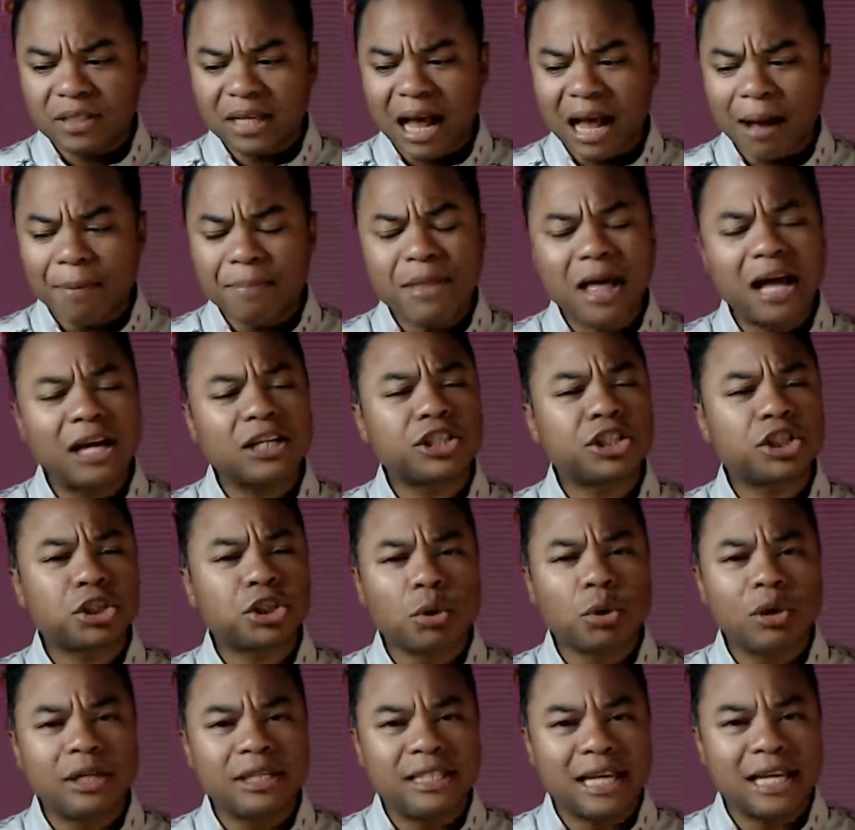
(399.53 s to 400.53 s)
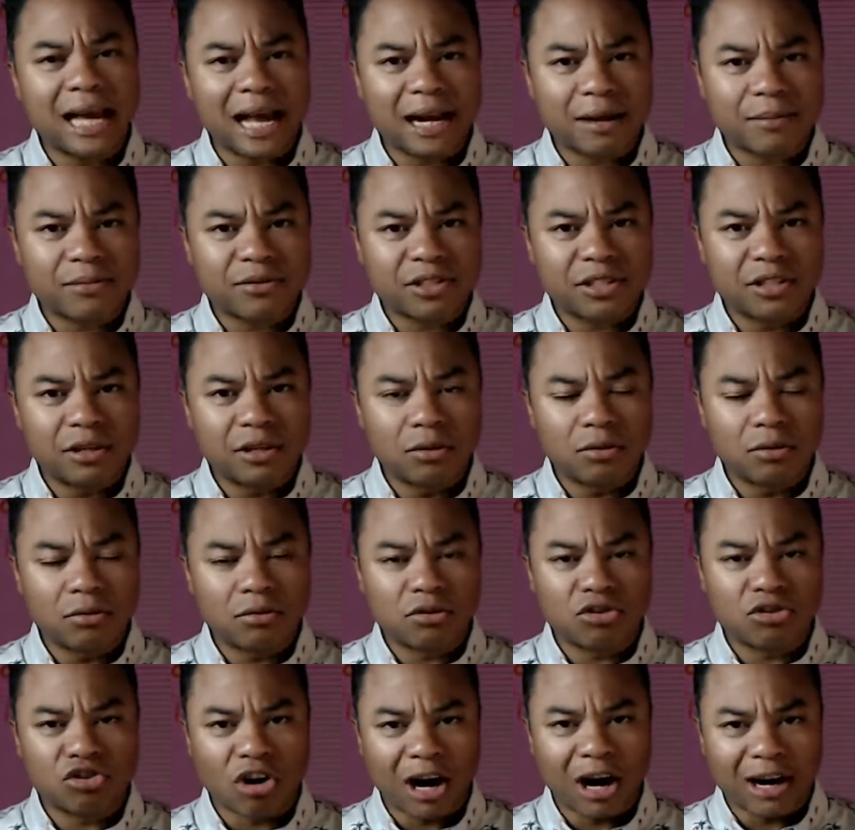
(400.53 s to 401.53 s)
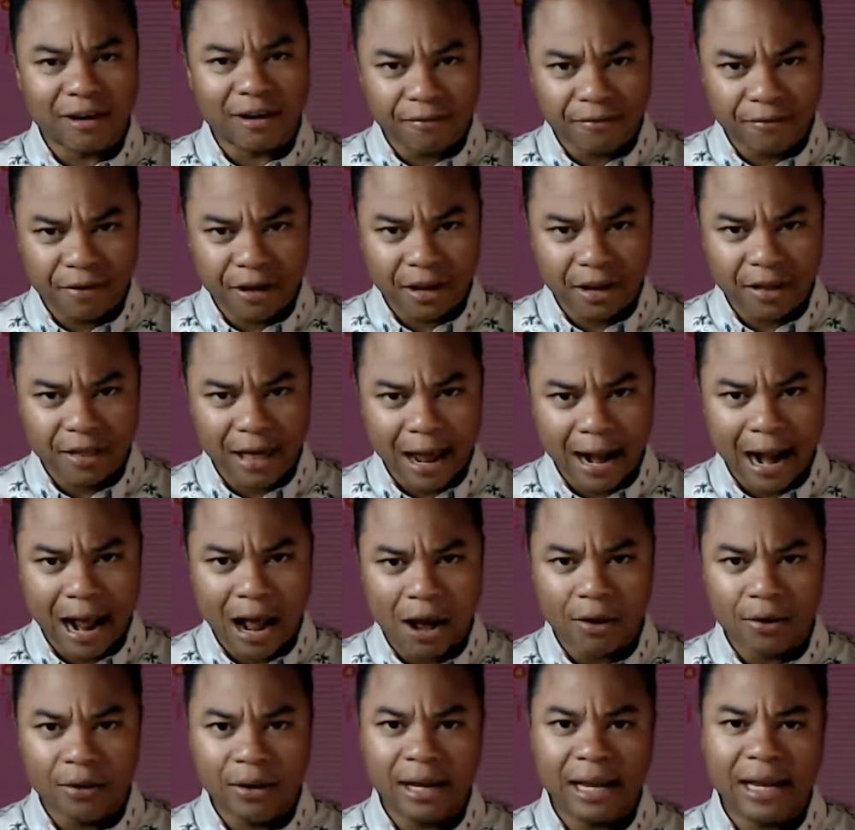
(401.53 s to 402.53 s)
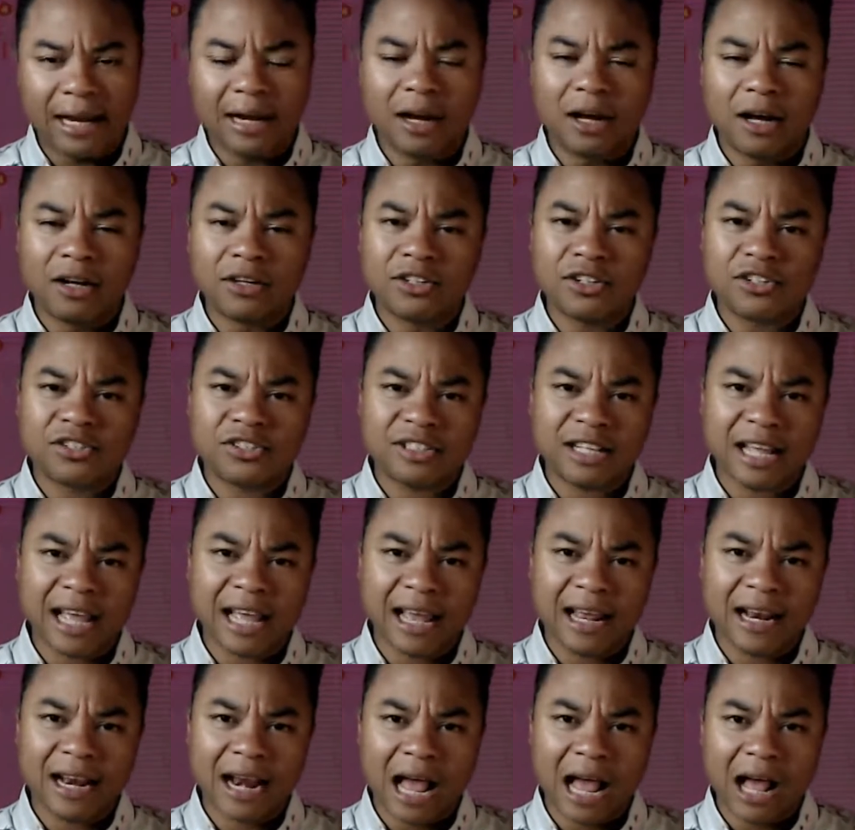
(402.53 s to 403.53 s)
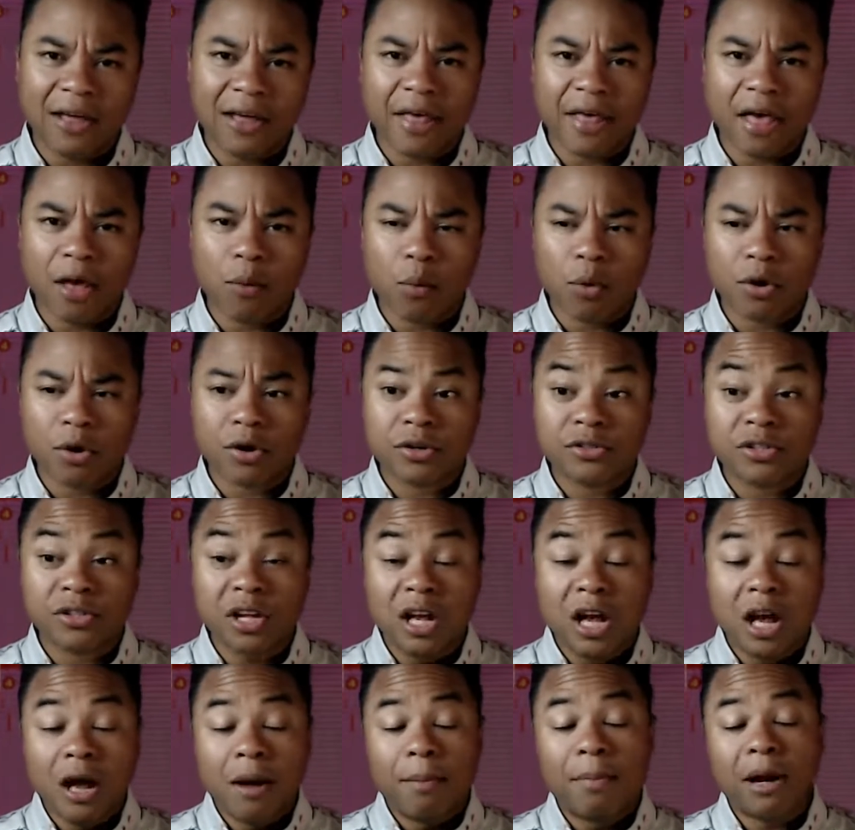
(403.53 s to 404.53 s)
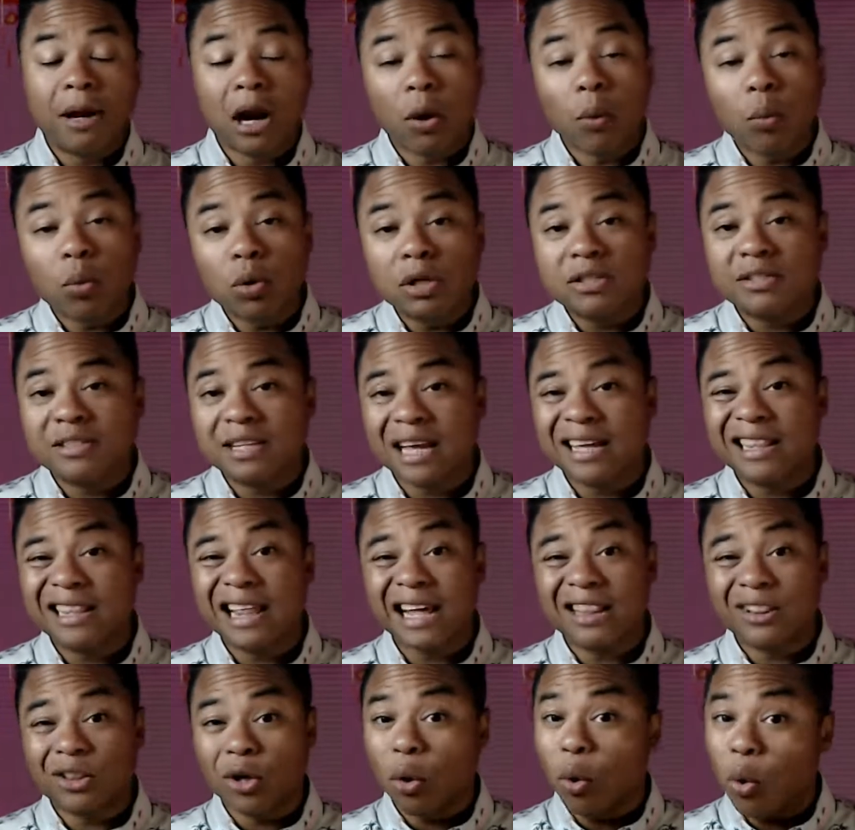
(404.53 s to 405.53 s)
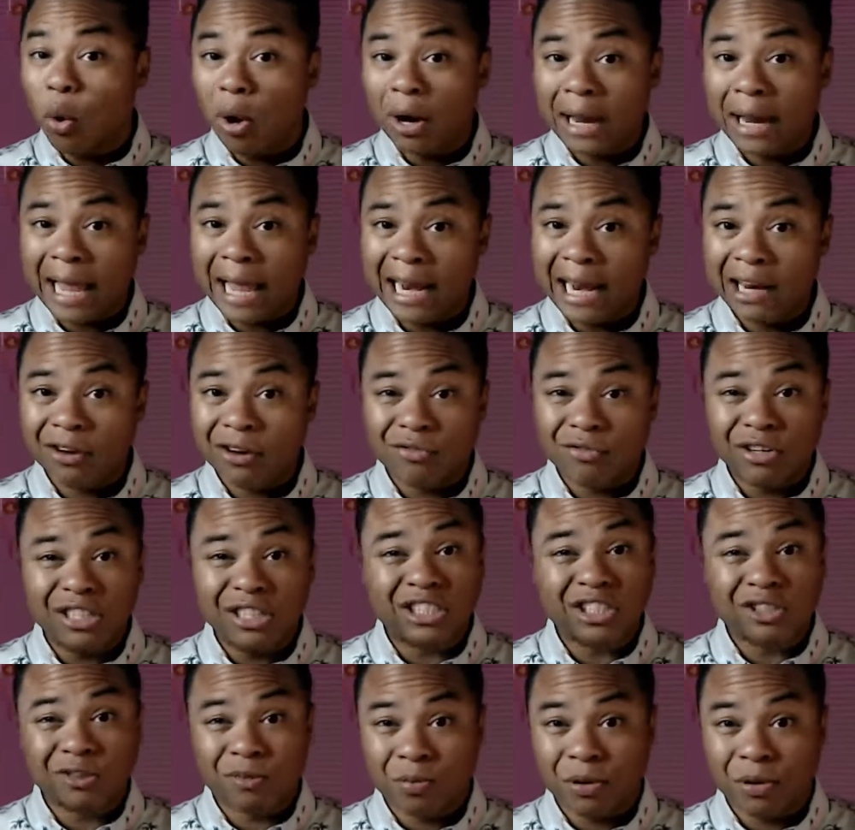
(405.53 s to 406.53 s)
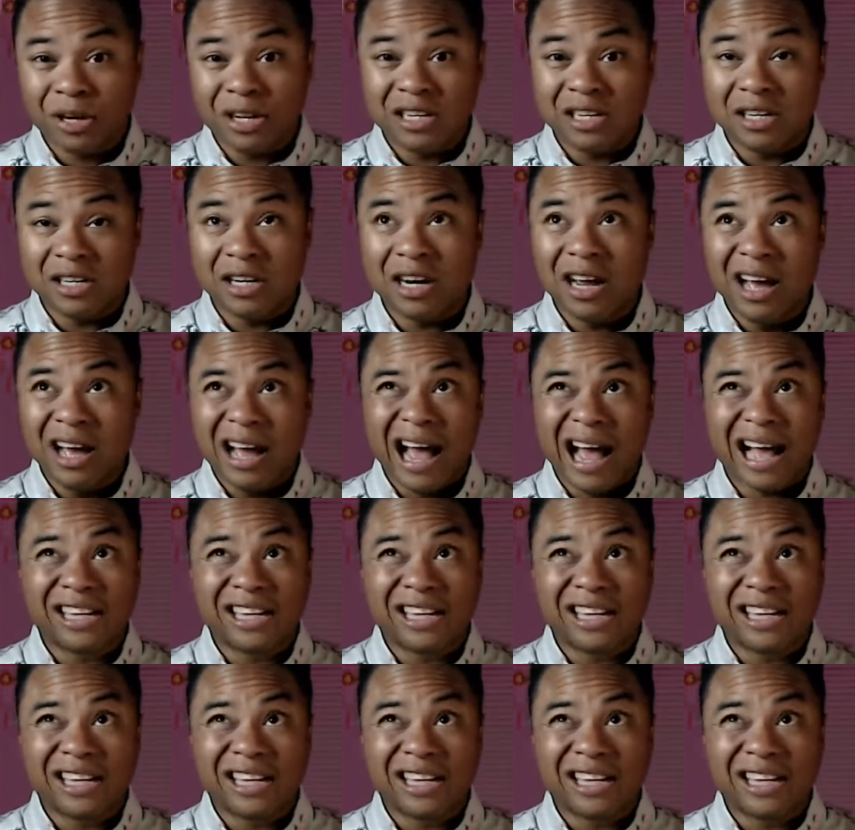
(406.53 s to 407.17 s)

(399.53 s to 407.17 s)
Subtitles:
I'm not sure yet. I'm still trying to figure that out and understand how that works. But I would say that the organic reach is pretty good.